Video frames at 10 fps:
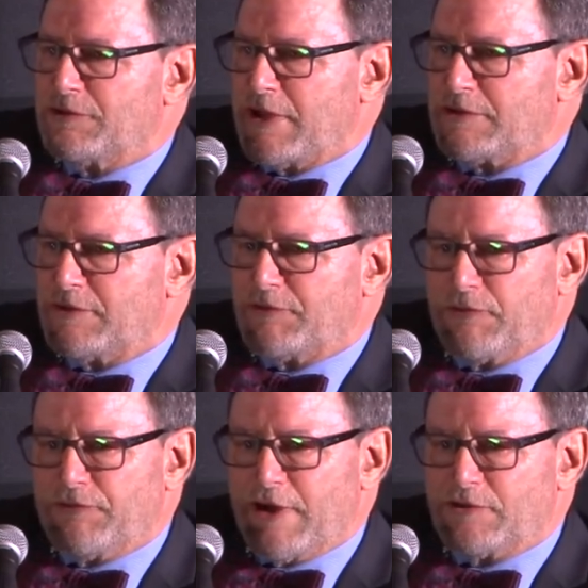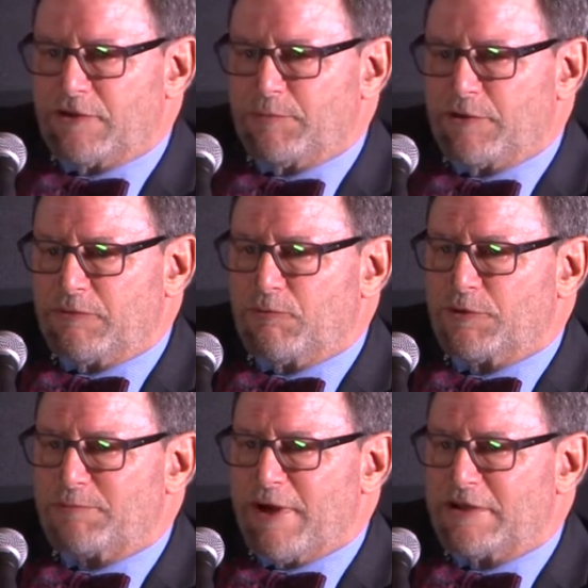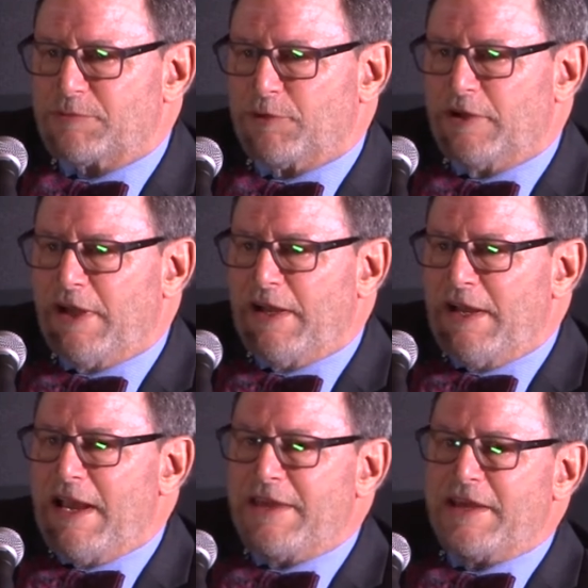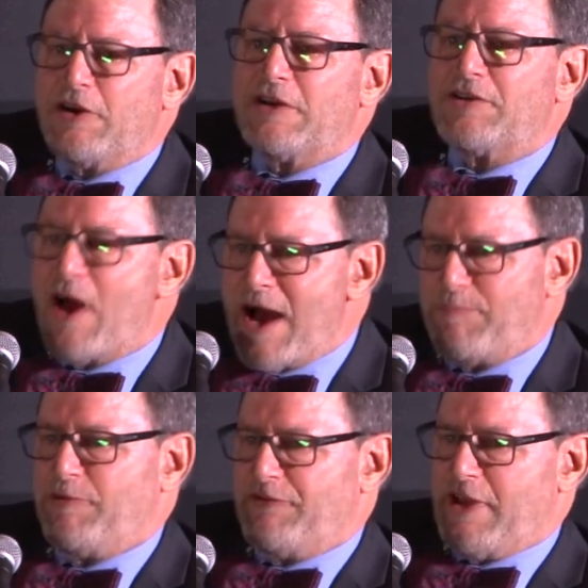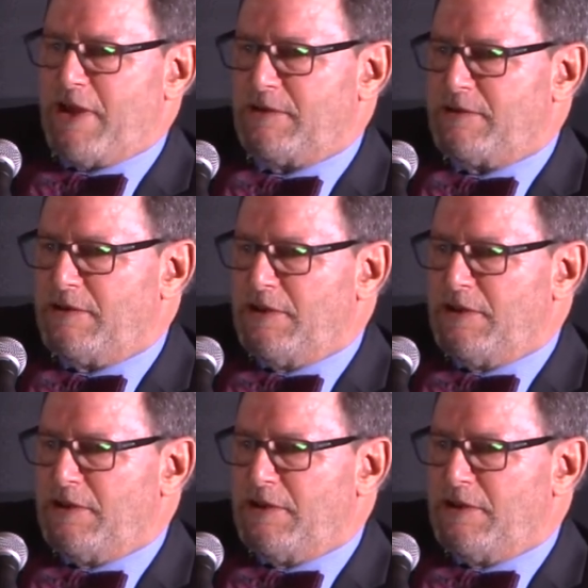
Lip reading: That's if you're found to be responsible. And then on top of that,